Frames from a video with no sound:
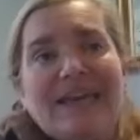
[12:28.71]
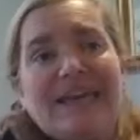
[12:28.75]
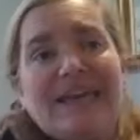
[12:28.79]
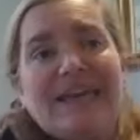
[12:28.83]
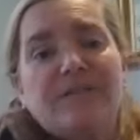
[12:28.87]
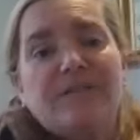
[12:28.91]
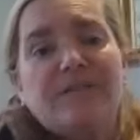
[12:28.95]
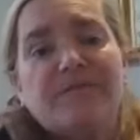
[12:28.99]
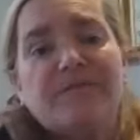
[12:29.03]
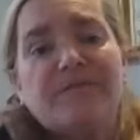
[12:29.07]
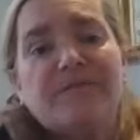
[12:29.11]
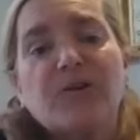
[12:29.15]

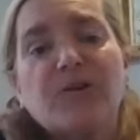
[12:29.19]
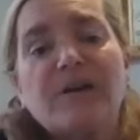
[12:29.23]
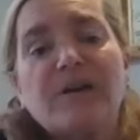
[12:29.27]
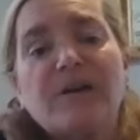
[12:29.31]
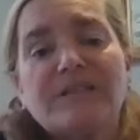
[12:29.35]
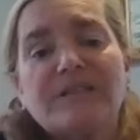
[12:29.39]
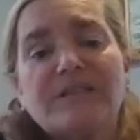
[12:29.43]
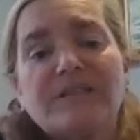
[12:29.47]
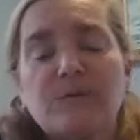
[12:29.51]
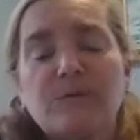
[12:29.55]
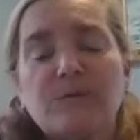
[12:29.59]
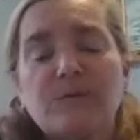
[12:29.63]
it
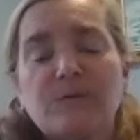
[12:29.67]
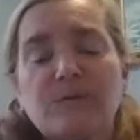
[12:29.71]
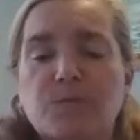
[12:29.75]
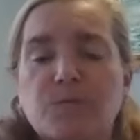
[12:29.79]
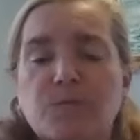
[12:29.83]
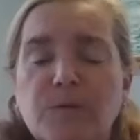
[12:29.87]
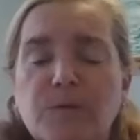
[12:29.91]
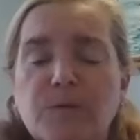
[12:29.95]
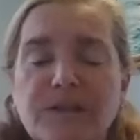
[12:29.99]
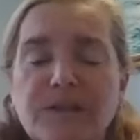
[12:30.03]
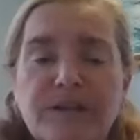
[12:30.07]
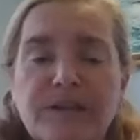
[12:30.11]
was
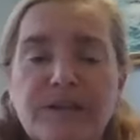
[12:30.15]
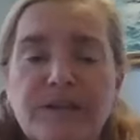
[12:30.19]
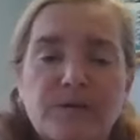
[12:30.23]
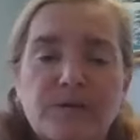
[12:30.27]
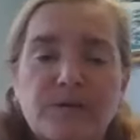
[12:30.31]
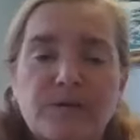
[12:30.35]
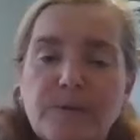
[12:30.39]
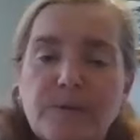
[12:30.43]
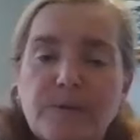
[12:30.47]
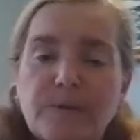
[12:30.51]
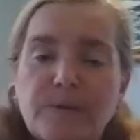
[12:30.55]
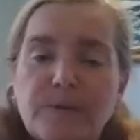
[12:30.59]
really a
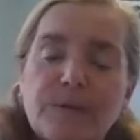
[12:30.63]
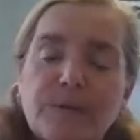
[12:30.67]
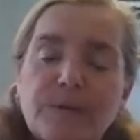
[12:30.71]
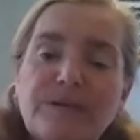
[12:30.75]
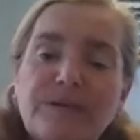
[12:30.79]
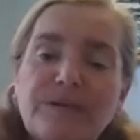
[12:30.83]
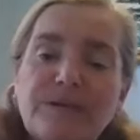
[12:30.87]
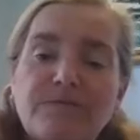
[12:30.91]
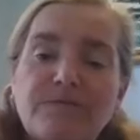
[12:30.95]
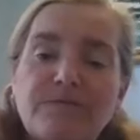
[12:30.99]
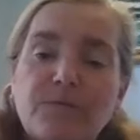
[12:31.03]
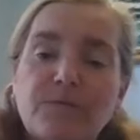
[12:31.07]
great
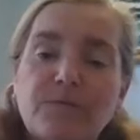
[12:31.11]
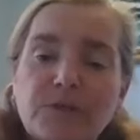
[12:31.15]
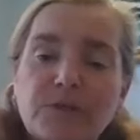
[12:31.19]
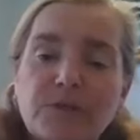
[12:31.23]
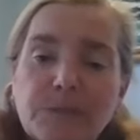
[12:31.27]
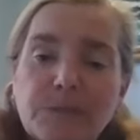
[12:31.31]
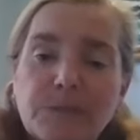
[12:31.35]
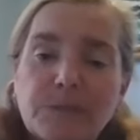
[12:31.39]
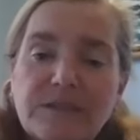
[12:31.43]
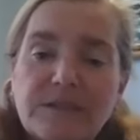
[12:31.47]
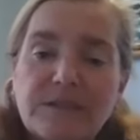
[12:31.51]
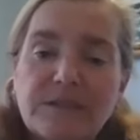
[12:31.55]

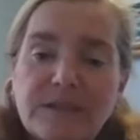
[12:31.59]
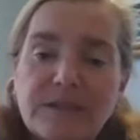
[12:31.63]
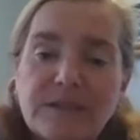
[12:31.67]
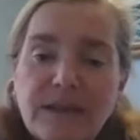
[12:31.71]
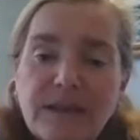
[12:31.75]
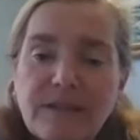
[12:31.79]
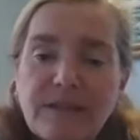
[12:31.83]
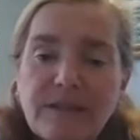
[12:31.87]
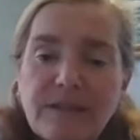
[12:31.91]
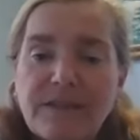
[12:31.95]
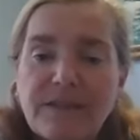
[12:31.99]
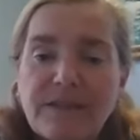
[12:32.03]
reinforcement
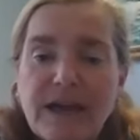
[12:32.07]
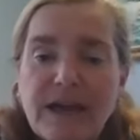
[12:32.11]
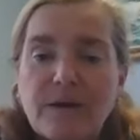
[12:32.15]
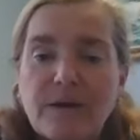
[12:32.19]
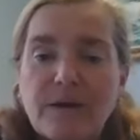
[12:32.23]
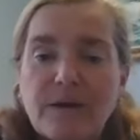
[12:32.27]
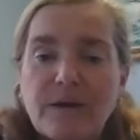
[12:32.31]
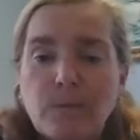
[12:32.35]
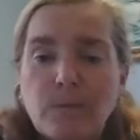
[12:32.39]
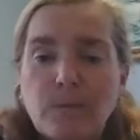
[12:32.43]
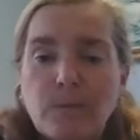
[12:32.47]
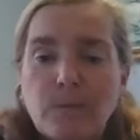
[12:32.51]

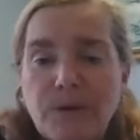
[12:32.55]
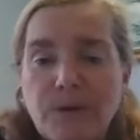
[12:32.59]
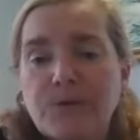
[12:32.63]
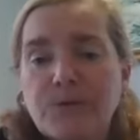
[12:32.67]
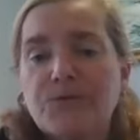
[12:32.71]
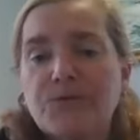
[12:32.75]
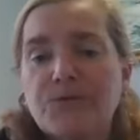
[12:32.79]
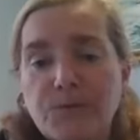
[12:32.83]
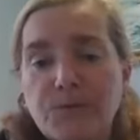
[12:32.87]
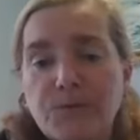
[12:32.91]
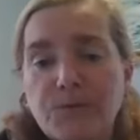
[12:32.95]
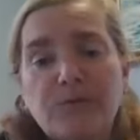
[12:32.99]
that
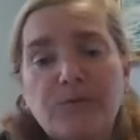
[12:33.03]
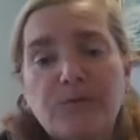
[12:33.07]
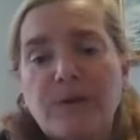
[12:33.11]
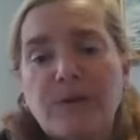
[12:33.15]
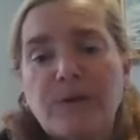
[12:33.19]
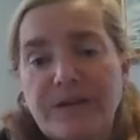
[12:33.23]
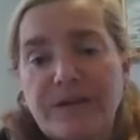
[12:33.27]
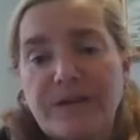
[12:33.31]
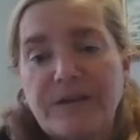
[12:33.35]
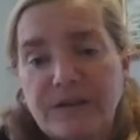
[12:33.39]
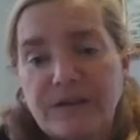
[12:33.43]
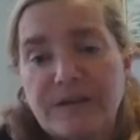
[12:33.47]
we're doing the
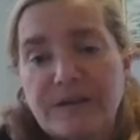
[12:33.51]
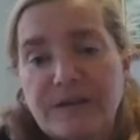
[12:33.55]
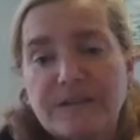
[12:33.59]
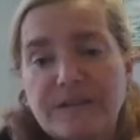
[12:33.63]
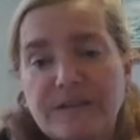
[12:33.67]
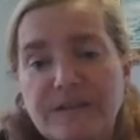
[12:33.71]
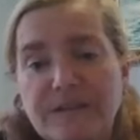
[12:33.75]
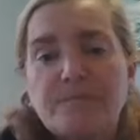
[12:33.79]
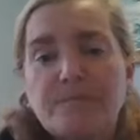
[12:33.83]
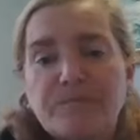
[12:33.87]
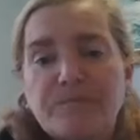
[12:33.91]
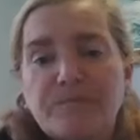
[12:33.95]
right thing.
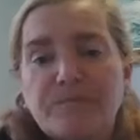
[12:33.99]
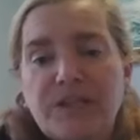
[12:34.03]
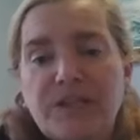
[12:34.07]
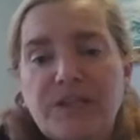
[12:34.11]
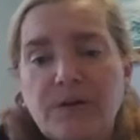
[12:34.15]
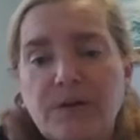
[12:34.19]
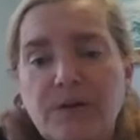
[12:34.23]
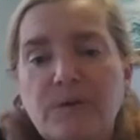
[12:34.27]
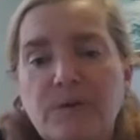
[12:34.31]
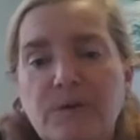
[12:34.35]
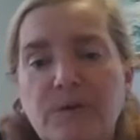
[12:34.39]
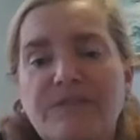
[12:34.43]

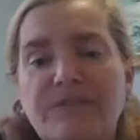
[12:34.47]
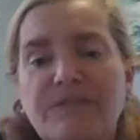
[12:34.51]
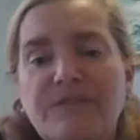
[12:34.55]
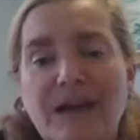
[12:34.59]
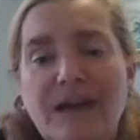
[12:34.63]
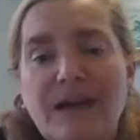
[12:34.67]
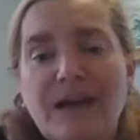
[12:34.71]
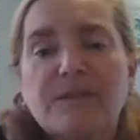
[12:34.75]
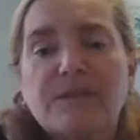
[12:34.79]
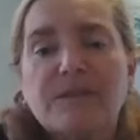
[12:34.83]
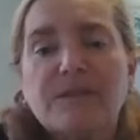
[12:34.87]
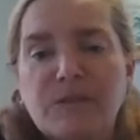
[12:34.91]
You know, we've
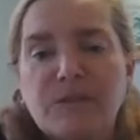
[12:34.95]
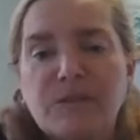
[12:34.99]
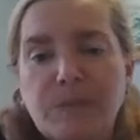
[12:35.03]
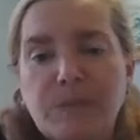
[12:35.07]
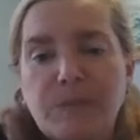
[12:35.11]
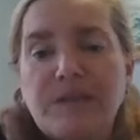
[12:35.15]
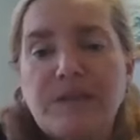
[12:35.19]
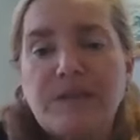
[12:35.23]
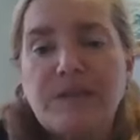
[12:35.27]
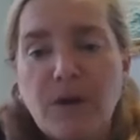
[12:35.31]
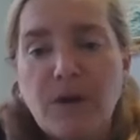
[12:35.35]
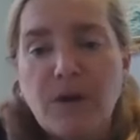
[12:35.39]
got some
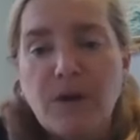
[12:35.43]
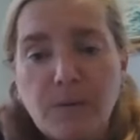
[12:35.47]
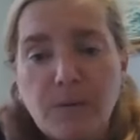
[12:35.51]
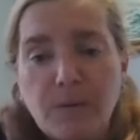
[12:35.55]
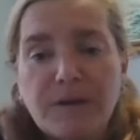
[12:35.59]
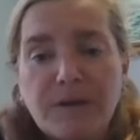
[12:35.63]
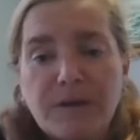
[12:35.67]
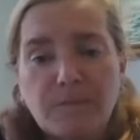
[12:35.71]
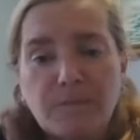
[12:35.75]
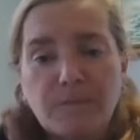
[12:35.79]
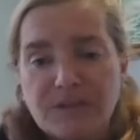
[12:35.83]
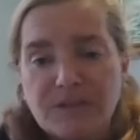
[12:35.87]
speed
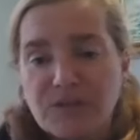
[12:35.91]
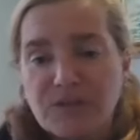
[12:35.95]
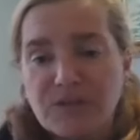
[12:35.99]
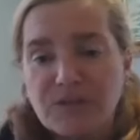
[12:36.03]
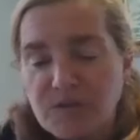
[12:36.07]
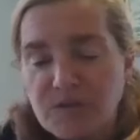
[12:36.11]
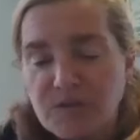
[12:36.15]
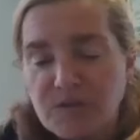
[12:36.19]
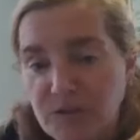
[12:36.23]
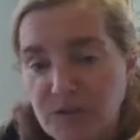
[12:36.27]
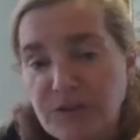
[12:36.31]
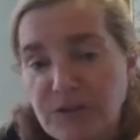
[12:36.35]
going, which
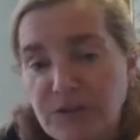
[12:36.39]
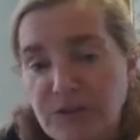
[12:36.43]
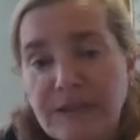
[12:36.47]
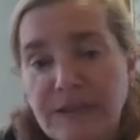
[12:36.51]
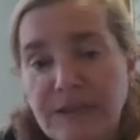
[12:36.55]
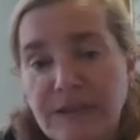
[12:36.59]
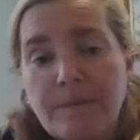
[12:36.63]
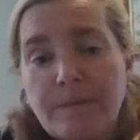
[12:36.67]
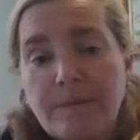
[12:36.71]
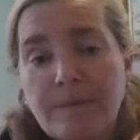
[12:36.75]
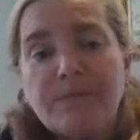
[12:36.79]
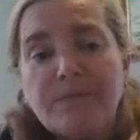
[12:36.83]
is good,
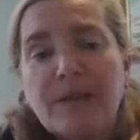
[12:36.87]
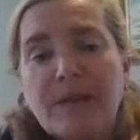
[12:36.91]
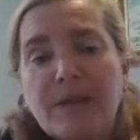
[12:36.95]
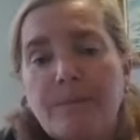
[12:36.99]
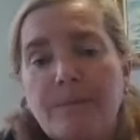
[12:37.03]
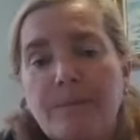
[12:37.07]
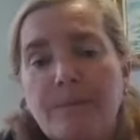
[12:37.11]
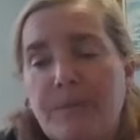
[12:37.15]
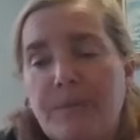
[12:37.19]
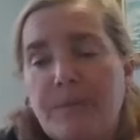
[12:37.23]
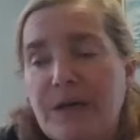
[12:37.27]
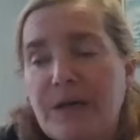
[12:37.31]

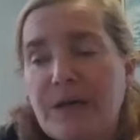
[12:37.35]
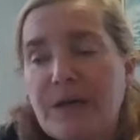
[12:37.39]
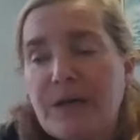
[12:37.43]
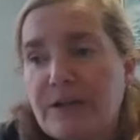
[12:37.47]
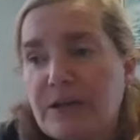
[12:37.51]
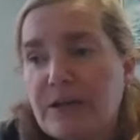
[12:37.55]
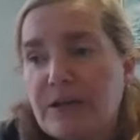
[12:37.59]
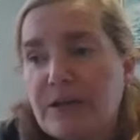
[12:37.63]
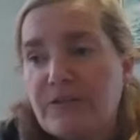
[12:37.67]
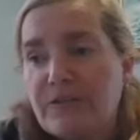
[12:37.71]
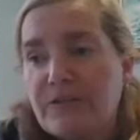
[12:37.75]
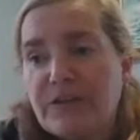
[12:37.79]
but
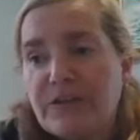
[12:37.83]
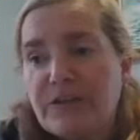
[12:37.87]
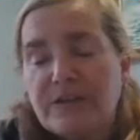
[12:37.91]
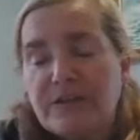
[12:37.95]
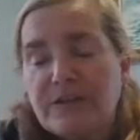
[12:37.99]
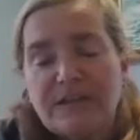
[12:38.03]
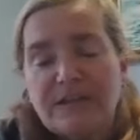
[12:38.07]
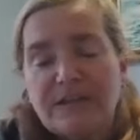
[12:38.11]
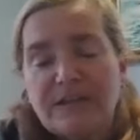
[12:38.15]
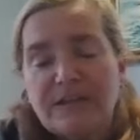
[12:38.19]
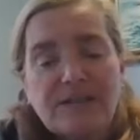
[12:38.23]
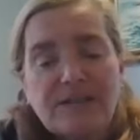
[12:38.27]

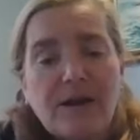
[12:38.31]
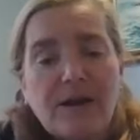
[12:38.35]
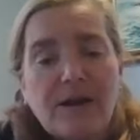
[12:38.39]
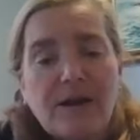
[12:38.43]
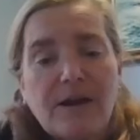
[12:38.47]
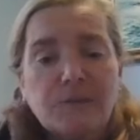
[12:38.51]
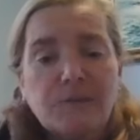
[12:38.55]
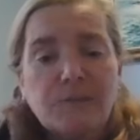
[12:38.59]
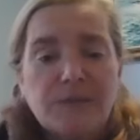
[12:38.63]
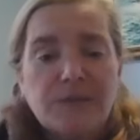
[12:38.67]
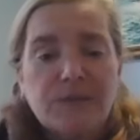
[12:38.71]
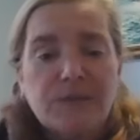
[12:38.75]
the
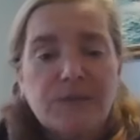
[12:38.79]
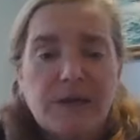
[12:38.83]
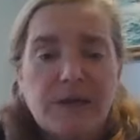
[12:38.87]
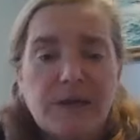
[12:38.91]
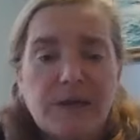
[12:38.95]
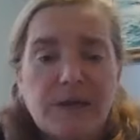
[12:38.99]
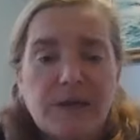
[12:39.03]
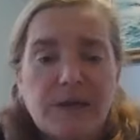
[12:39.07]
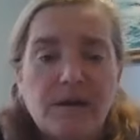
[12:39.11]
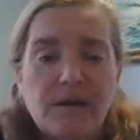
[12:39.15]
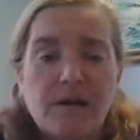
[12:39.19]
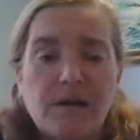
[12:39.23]
time
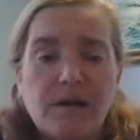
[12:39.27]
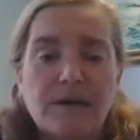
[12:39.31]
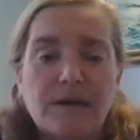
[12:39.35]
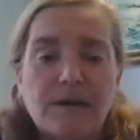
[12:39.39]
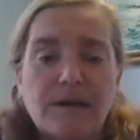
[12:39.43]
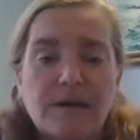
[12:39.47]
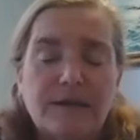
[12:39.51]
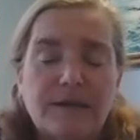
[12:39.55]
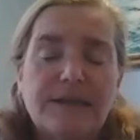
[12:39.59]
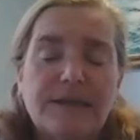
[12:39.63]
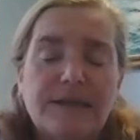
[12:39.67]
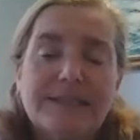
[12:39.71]
spent
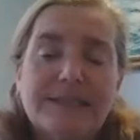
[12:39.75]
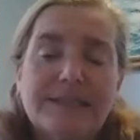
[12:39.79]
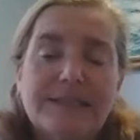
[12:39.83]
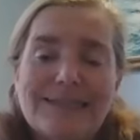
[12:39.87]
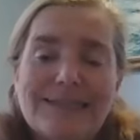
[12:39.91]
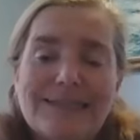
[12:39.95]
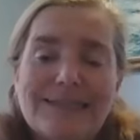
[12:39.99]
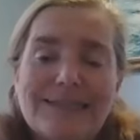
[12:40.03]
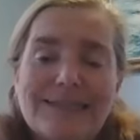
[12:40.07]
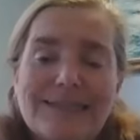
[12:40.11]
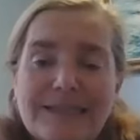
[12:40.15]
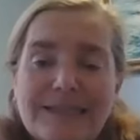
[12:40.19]
on
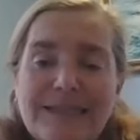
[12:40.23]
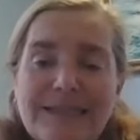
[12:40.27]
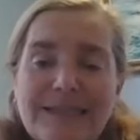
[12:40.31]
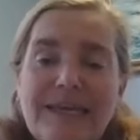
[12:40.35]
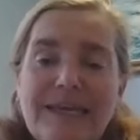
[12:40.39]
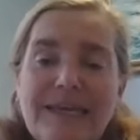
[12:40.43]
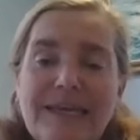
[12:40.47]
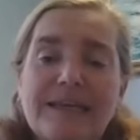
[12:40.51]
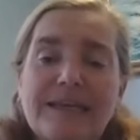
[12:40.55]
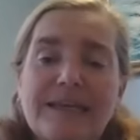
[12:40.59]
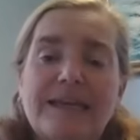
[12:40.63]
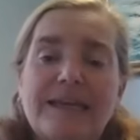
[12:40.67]

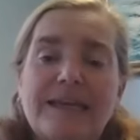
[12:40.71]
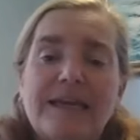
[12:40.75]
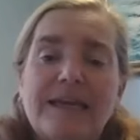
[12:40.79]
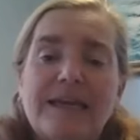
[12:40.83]
technique